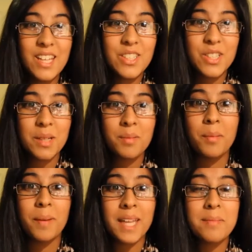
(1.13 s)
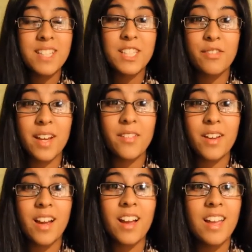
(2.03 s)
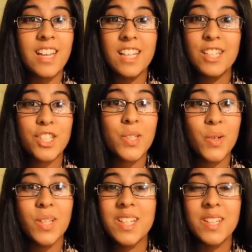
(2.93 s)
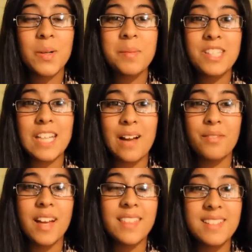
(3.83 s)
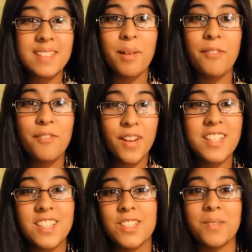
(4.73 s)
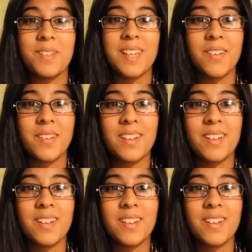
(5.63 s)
YouTube, my name is Javeria, in short you can call me Jav and this is my first YouTube video.